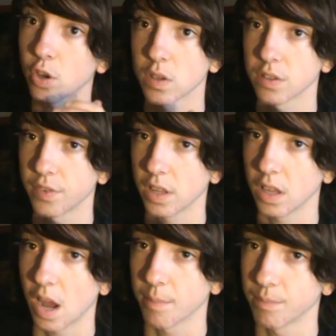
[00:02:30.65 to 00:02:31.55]
her as a
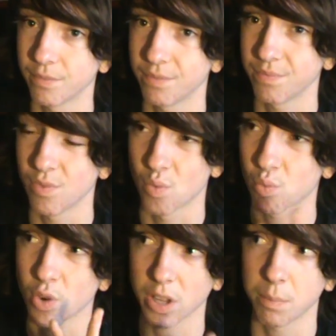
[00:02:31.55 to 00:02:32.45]
villain. I'm
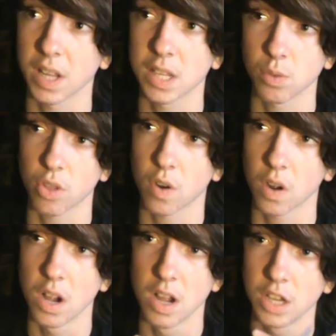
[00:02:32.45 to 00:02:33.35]
really pleased with
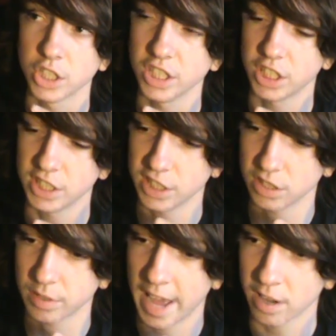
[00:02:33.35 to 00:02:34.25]
her. She
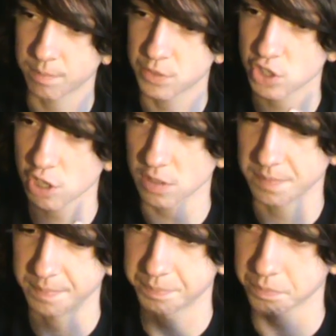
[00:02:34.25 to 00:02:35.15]
just had a
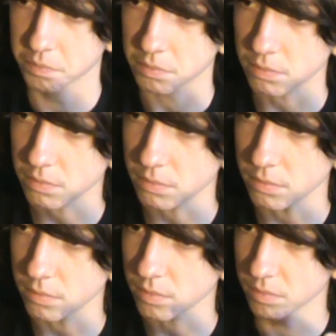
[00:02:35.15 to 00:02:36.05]
certain
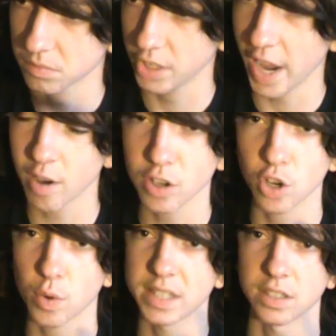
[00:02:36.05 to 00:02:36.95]

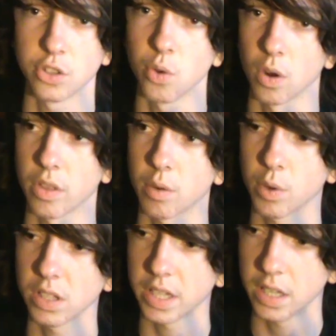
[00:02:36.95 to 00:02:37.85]
characteristic to her that
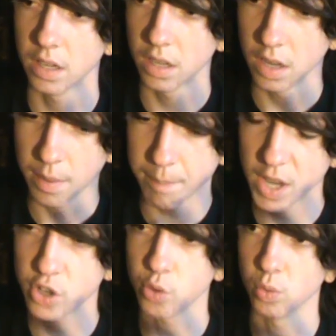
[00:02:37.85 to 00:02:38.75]
really
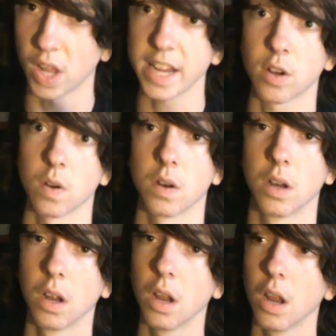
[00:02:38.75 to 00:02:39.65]
made you like her.
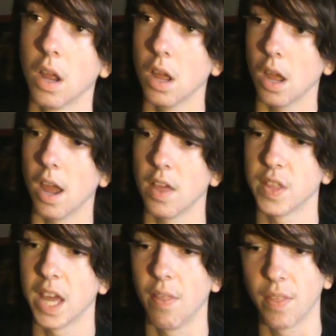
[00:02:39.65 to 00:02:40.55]
And
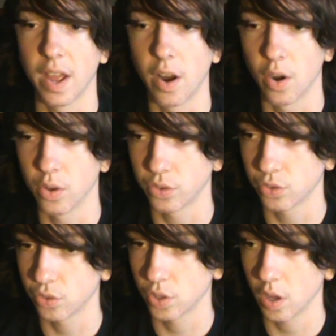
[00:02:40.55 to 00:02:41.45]
then
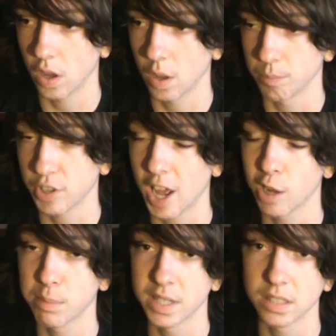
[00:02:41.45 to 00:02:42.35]
there's
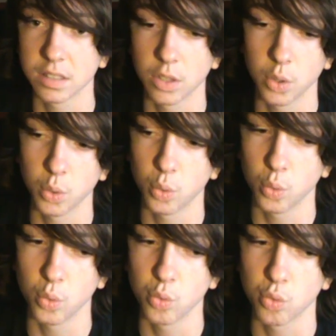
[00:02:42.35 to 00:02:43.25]
Talbot,
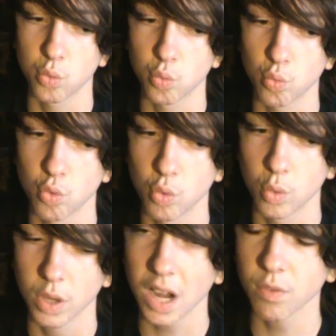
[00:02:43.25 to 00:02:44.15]
who's
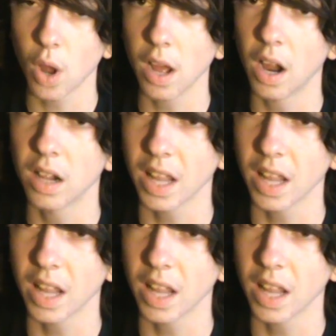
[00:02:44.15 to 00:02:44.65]
kind of, I